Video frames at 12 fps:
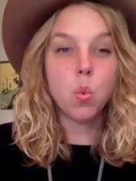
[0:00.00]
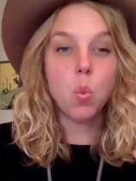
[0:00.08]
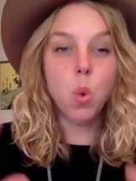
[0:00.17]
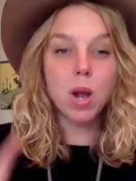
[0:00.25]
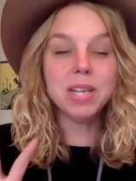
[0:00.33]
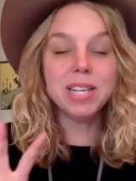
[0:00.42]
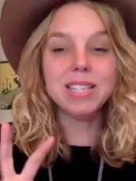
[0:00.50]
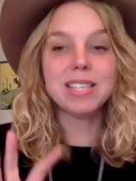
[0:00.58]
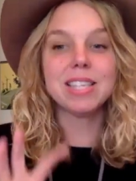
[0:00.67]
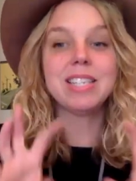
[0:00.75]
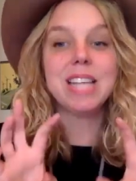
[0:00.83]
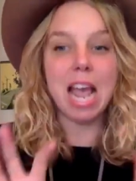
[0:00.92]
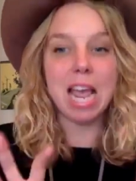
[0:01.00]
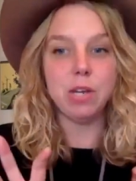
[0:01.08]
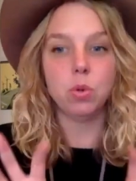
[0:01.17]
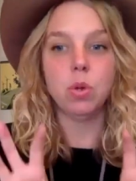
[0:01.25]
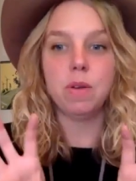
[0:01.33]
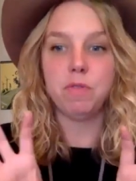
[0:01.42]
what is the
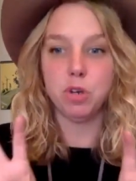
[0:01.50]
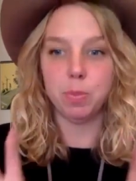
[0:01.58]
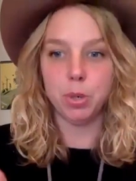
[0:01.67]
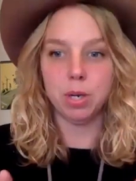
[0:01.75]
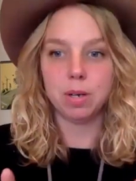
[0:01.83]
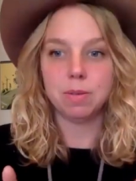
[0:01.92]
title of your book?